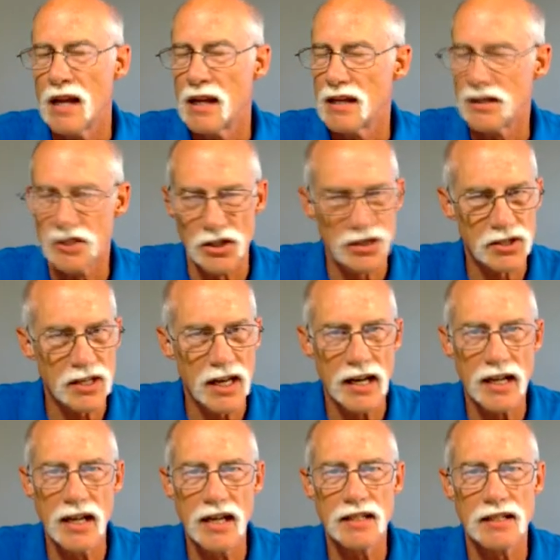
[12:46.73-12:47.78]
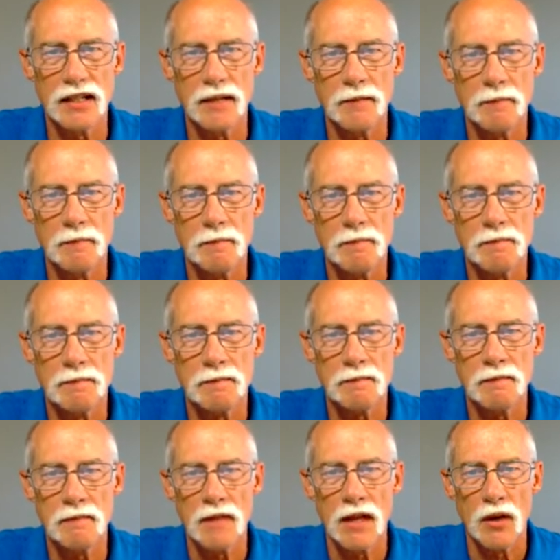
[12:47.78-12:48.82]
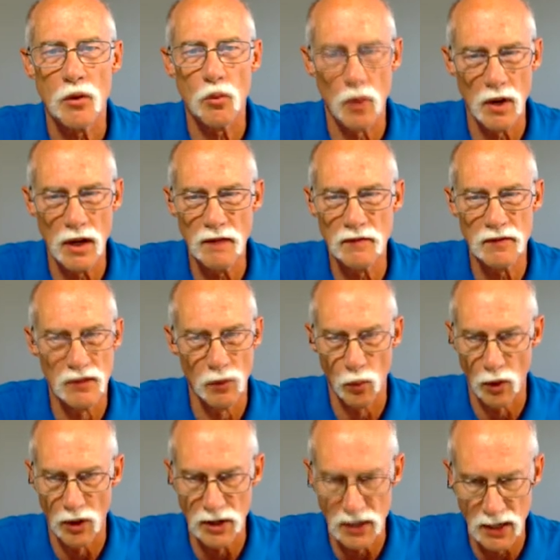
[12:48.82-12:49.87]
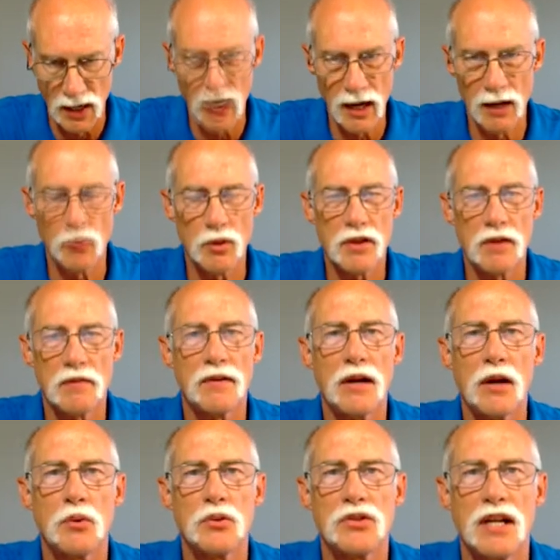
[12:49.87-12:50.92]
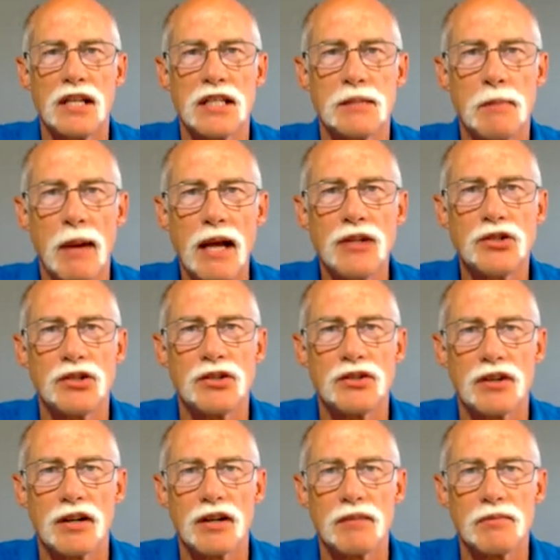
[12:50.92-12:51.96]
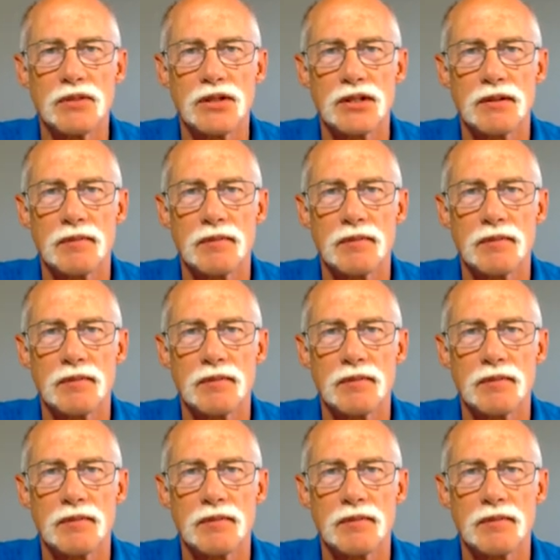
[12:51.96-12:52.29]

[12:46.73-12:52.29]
Just that easy. We were done with the frequency expansion terms.